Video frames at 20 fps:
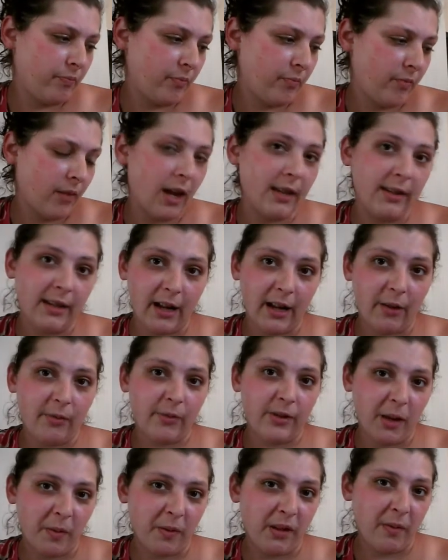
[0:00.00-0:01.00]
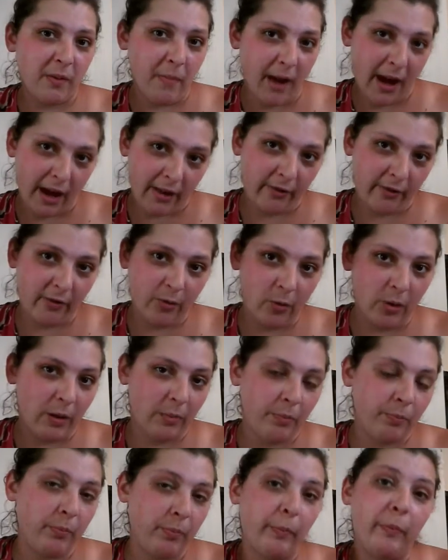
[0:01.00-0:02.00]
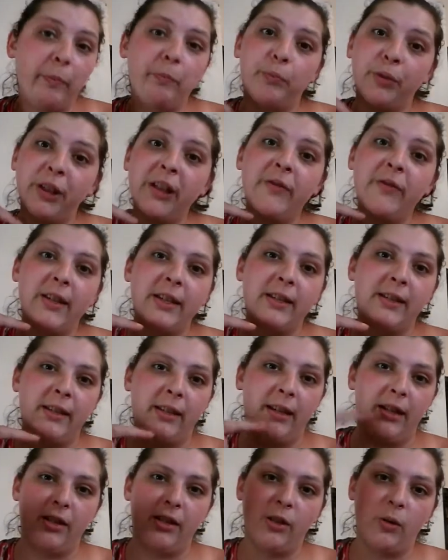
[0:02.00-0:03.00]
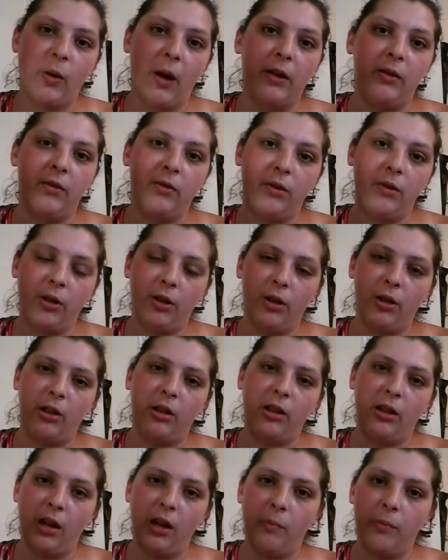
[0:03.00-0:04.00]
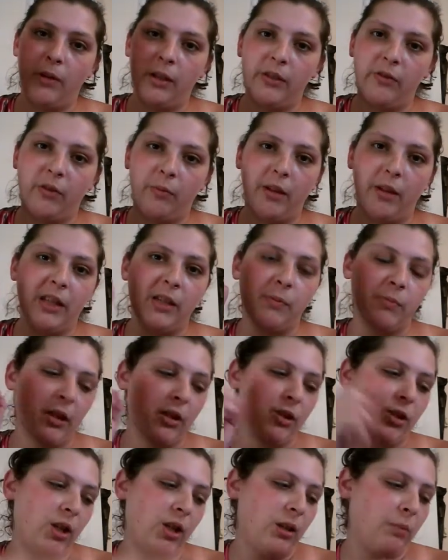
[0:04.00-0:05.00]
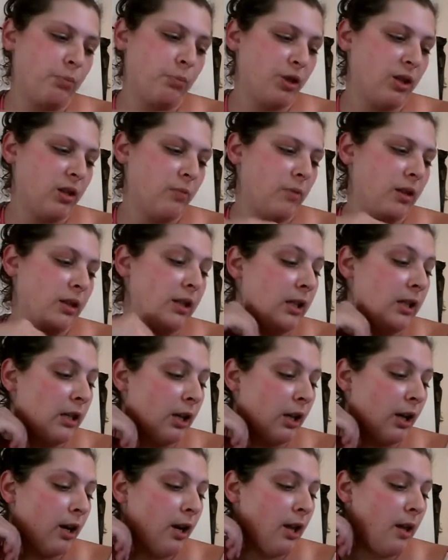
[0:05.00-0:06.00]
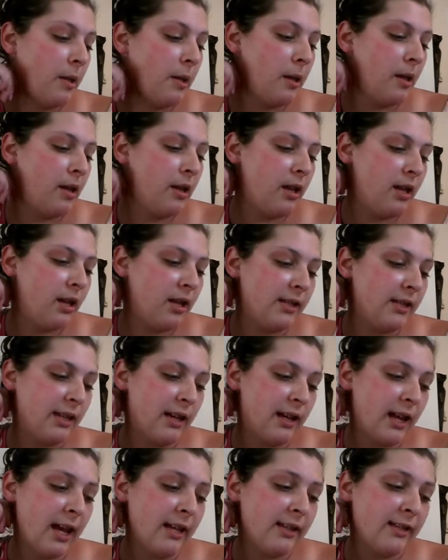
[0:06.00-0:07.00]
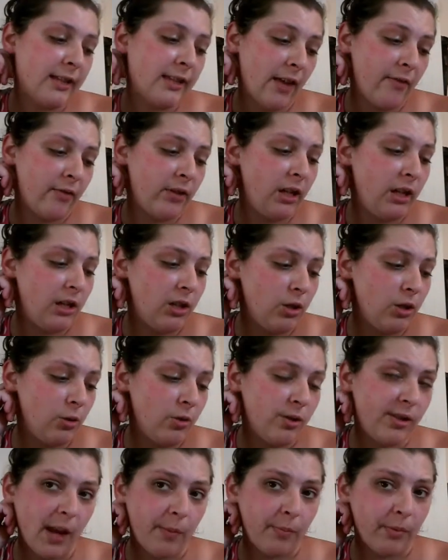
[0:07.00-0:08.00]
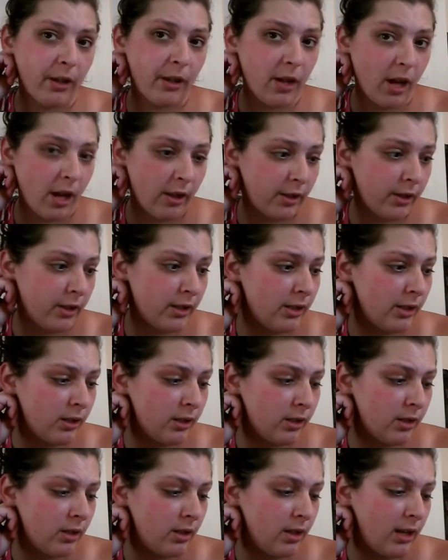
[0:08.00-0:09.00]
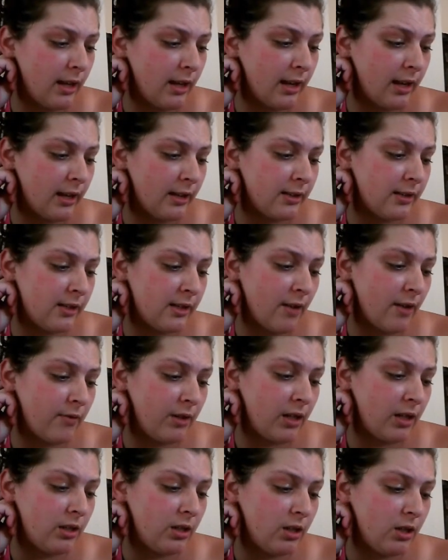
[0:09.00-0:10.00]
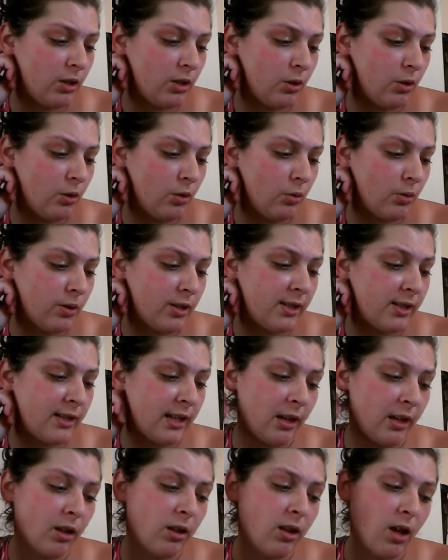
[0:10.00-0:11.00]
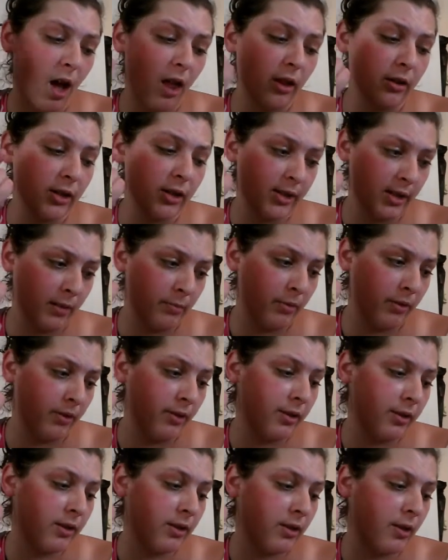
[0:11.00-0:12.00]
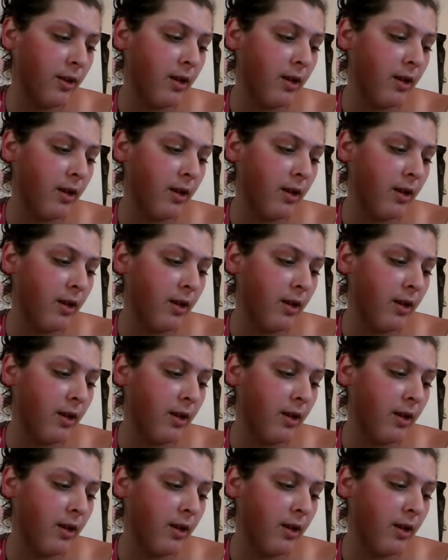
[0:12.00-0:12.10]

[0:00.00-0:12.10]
did out some of the math for it previously, and so I took the numbers from that spreadsheet and put them in here. Is that it has 72 separate colors. It has 72 single color symbols,